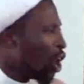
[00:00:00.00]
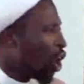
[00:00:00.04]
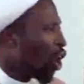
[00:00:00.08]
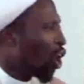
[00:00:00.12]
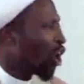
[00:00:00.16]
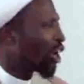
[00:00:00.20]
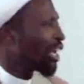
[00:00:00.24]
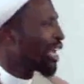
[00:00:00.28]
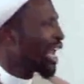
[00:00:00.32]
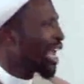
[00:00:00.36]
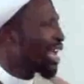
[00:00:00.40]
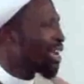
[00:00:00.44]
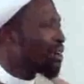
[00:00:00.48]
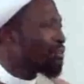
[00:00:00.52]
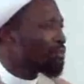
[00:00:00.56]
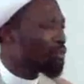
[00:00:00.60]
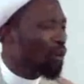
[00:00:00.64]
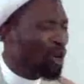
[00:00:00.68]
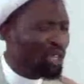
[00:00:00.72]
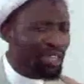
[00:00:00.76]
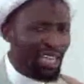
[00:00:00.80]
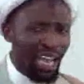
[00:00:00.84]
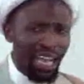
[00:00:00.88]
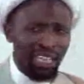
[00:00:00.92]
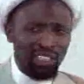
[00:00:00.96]
on the
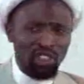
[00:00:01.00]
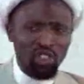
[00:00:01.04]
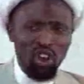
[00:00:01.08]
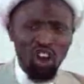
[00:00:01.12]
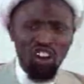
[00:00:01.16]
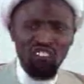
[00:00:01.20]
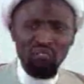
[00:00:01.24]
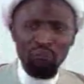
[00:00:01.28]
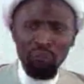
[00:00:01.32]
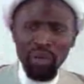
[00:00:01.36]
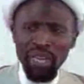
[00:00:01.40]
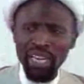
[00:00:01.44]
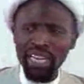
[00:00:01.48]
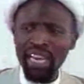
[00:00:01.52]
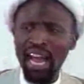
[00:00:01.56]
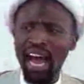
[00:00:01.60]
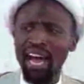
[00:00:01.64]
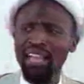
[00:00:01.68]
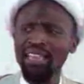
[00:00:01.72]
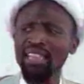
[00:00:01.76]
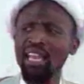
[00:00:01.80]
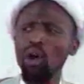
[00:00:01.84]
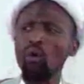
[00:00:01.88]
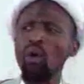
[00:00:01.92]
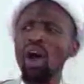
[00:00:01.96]
importance of being
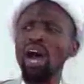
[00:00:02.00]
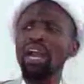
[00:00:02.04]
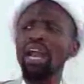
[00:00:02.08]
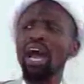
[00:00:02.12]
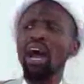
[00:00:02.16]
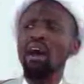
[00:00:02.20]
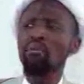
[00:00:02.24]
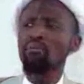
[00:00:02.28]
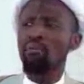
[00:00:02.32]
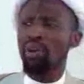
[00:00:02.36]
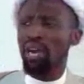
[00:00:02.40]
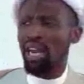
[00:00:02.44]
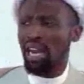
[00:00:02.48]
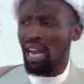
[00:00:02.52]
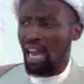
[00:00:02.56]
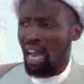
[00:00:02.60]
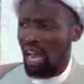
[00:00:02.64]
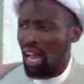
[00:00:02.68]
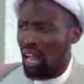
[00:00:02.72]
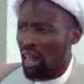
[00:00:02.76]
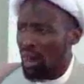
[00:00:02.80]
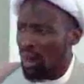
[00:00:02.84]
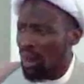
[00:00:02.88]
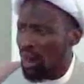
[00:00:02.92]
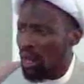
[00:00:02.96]
under one
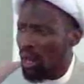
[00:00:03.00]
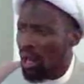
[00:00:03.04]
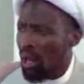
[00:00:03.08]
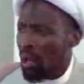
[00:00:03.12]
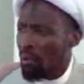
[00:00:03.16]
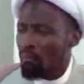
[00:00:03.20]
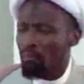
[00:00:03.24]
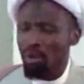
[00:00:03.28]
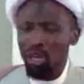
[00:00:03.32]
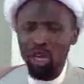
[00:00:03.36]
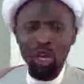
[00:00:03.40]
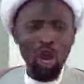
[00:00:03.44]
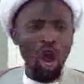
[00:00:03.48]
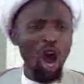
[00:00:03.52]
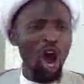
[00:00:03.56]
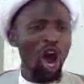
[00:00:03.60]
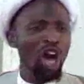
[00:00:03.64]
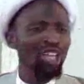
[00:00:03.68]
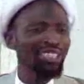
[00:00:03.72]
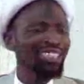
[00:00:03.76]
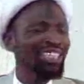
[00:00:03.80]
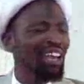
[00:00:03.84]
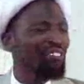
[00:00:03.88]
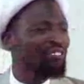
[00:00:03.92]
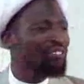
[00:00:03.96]
umbrella,
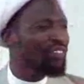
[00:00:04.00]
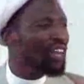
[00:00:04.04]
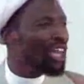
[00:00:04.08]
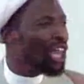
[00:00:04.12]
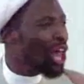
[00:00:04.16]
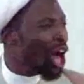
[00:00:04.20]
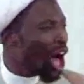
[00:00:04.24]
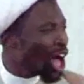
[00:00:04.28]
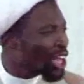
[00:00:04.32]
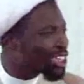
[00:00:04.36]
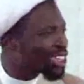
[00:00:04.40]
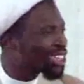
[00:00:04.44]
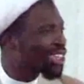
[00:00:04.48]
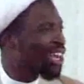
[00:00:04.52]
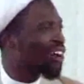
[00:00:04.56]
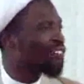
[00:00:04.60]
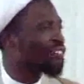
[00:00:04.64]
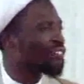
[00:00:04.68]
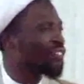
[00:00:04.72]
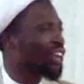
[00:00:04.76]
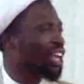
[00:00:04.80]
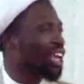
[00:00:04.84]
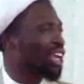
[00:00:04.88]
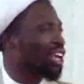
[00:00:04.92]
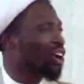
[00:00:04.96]
because the
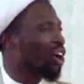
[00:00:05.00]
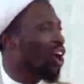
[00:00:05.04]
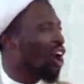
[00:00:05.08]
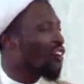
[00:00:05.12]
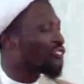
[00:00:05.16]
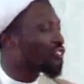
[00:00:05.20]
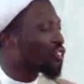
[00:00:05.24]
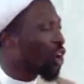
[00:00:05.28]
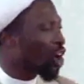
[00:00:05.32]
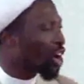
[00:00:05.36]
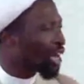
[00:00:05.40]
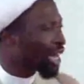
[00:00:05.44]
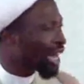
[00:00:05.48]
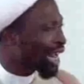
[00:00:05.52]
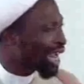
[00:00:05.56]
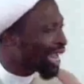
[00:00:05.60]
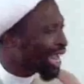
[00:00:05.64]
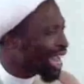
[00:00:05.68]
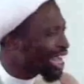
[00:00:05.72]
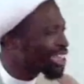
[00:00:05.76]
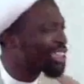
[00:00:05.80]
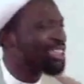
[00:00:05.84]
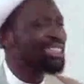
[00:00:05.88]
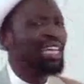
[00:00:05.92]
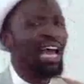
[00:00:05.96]
philosophy of
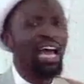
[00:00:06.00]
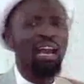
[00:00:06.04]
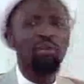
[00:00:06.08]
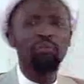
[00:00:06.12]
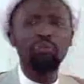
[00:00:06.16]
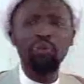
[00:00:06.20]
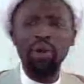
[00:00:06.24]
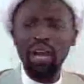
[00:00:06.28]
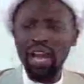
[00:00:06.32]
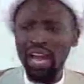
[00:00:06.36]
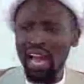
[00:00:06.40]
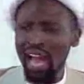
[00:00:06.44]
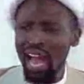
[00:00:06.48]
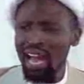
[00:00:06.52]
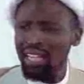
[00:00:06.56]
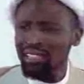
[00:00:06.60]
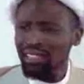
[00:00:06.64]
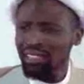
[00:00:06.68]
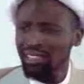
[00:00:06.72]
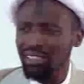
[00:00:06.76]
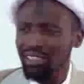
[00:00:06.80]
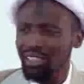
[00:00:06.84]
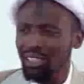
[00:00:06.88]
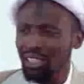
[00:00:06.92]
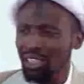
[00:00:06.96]
congregational prayers
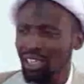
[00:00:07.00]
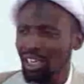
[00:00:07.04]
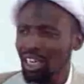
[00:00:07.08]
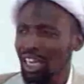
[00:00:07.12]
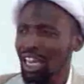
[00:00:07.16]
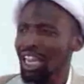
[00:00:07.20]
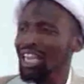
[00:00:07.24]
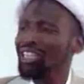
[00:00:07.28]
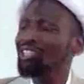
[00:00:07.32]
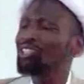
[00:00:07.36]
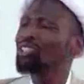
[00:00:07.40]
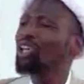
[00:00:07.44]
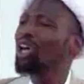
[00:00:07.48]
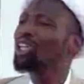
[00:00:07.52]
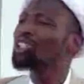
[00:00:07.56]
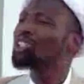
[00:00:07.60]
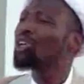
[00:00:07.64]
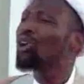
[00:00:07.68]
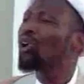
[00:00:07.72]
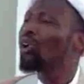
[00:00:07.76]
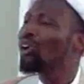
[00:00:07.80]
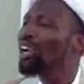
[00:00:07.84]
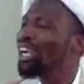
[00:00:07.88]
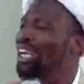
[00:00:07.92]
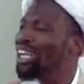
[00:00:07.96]
is not
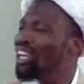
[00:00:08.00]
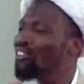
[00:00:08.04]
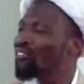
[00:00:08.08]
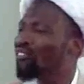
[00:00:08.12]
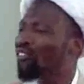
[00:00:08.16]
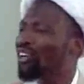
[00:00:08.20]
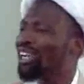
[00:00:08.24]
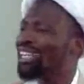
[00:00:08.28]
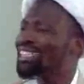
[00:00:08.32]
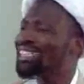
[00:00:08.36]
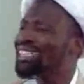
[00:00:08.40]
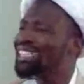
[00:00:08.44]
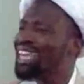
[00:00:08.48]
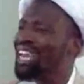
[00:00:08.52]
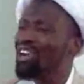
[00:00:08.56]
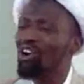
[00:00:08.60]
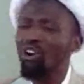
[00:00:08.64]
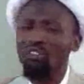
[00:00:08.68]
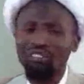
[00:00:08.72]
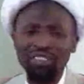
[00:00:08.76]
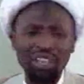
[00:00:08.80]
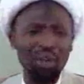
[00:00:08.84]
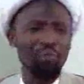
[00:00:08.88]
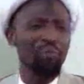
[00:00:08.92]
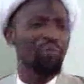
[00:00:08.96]
only for the sake
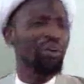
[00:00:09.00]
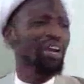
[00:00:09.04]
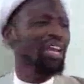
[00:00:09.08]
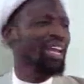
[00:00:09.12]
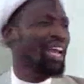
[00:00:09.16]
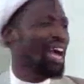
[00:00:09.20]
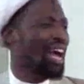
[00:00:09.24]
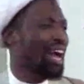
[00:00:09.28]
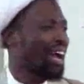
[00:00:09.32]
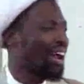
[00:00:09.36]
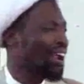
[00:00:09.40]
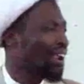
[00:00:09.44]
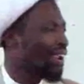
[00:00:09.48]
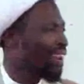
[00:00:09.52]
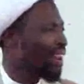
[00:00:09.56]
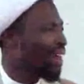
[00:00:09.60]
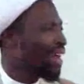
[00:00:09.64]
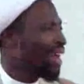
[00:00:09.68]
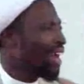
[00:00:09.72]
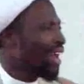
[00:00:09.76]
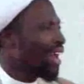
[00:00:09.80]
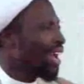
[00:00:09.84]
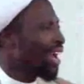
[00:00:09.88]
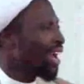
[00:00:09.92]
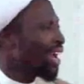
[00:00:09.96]
of the prayer.
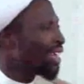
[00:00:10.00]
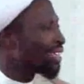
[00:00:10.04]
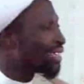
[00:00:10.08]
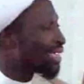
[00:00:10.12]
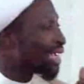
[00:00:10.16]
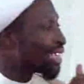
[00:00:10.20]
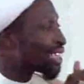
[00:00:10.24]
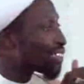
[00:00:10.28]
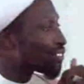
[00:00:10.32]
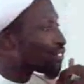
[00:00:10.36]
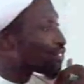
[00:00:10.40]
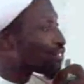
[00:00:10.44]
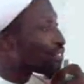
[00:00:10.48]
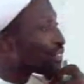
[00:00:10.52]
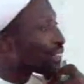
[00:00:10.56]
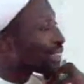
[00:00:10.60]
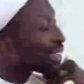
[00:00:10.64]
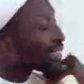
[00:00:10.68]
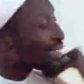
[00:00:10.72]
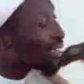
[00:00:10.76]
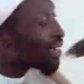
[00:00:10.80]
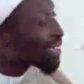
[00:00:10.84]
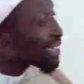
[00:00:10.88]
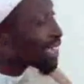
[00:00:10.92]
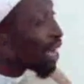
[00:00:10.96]
It is
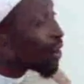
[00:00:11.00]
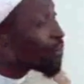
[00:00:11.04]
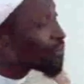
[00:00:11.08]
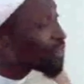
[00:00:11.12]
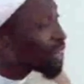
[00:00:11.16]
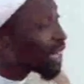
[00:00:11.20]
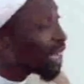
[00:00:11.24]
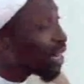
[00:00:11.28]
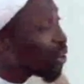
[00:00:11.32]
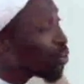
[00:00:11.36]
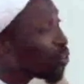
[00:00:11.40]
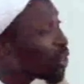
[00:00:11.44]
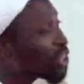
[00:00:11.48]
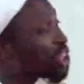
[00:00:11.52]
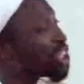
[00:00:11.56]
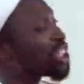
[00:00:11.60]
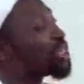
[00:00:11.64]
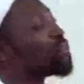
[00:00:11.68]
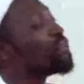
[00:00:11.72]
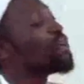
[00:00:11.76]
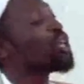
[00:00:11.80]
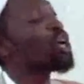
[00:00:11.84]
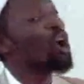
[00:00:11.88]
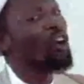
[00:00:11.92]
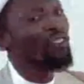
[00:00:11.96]
something which
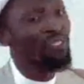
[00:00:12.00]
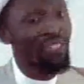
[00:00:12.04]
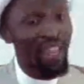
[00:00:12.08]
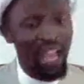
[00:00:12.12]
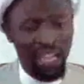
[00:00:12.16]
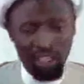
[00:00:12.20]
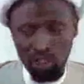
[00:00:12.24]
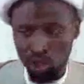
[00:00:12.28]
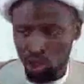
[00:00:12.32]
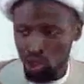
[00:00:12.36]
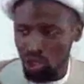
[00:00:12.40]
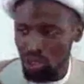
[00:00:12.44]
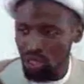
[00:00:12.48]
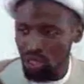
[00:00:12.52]
is beyond that.